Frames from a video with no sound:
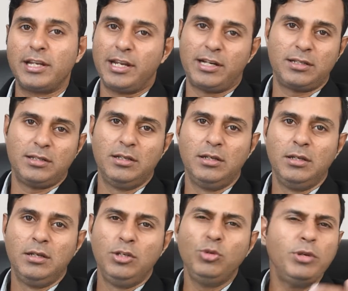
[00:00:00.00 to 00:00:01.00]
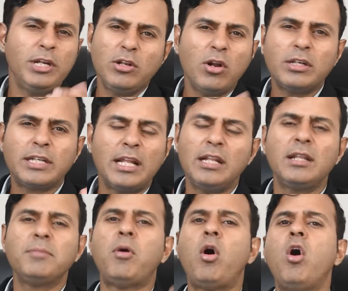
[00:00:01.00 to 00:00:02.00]
get. You need not tell
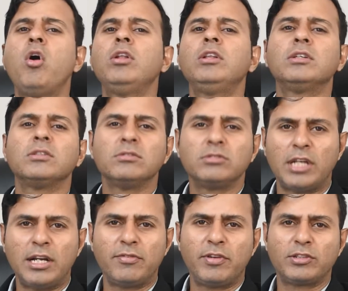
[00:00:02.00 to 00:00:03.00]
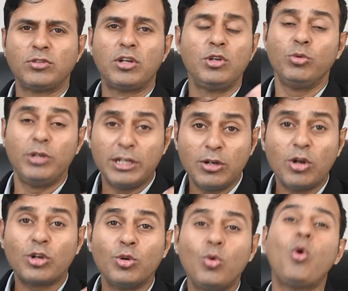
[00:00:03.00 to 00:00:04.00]
them all the side effects or you need
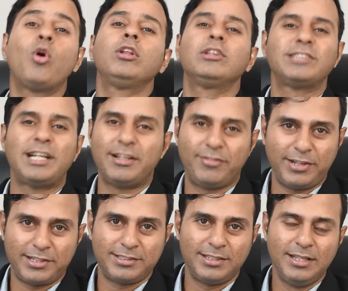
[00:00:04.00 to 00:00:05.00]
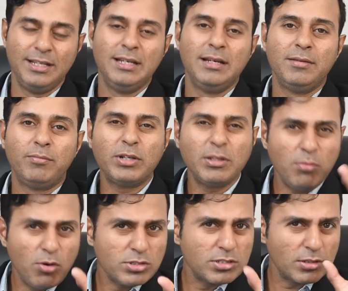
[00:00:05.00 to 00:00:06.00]
not know all the side effects. But the
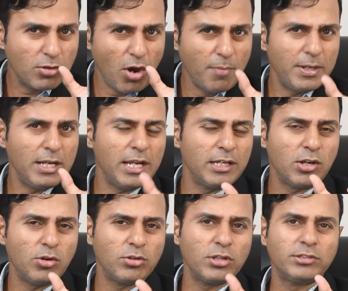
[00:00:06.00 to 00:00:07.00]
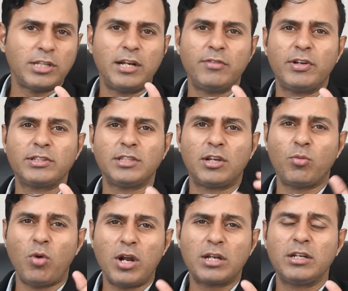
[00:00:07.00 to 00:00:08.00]
most commonly encountered side effects are
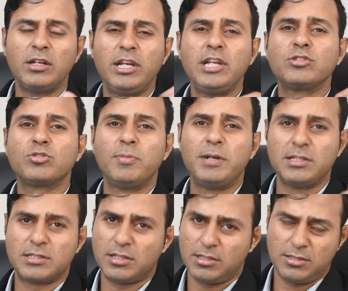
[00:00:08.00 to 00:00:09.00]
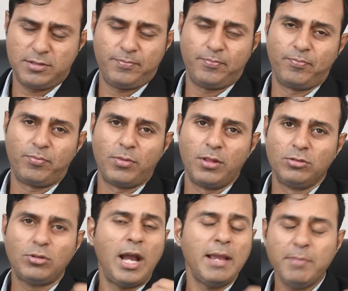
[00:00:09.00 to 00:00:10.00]
what needs to be discussed.
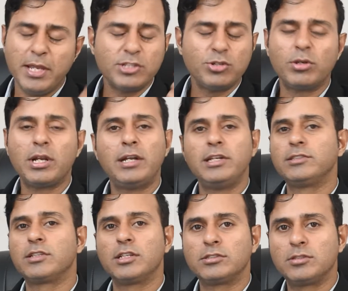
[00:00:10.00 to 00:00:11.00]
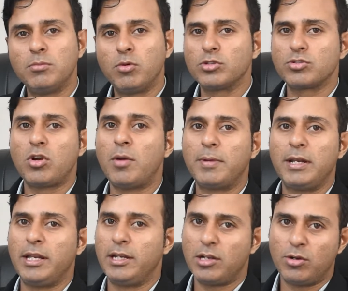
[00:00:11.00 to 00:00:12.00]
So I make sure I discuss the most
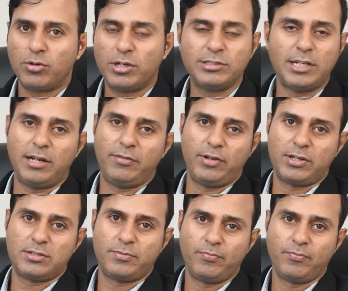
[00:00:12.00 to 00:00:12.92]
commonly encountered side effects.